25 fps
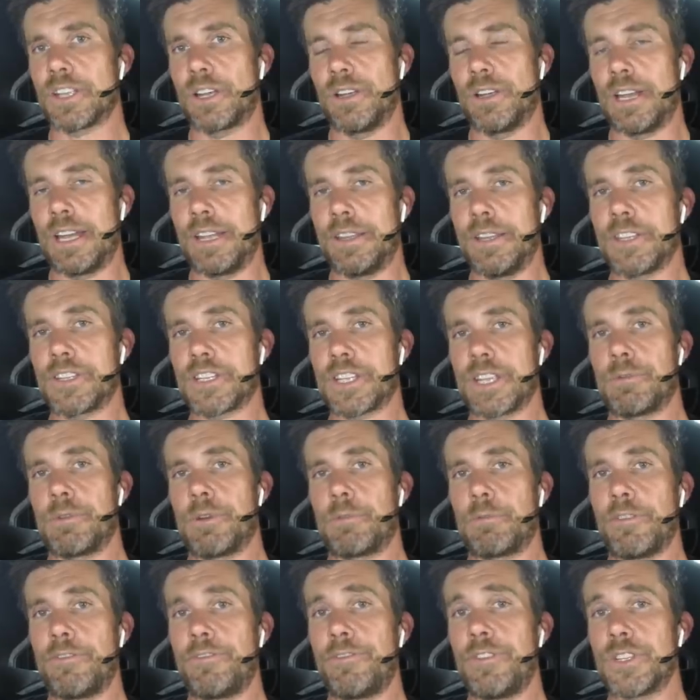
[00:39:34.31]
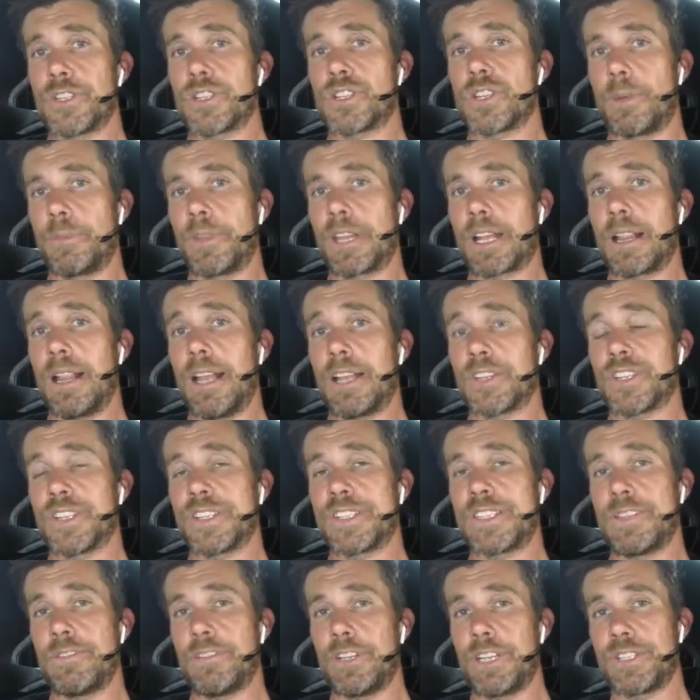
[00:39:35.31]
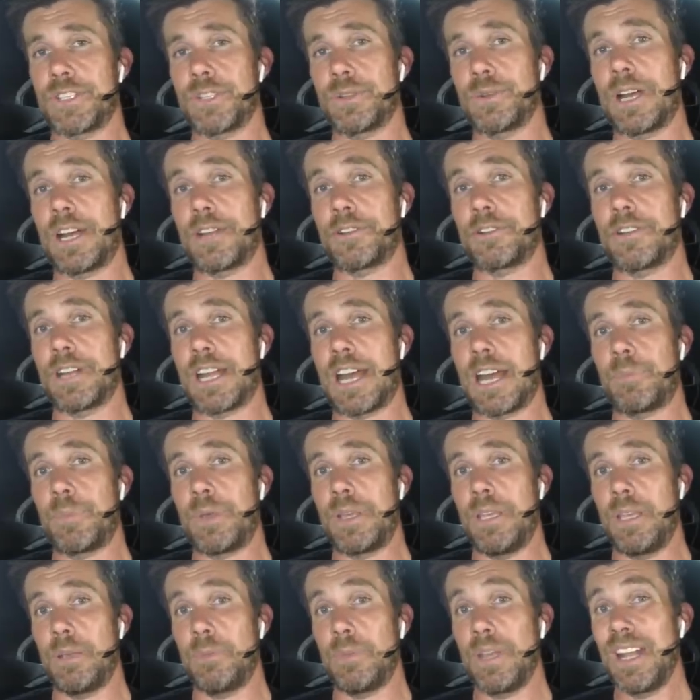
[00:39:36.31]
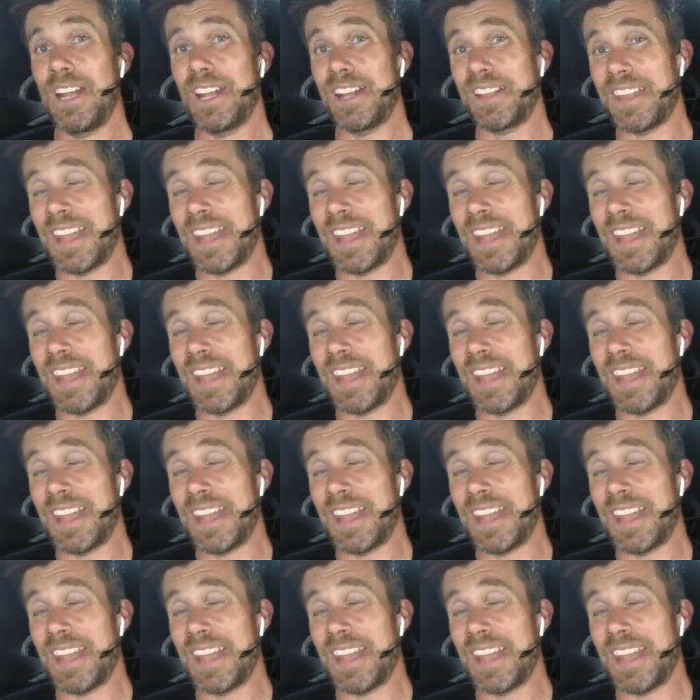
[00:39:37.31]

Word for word: So initially when we first dropped the clutch at 7,200 RPM,